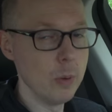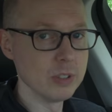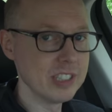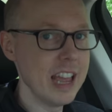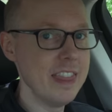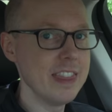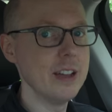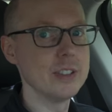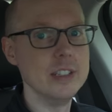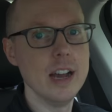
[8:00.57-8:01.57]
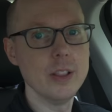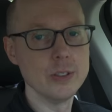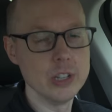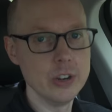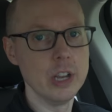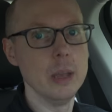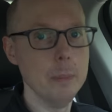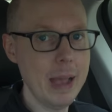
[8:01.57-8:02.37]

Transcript: almost $10,000 you can get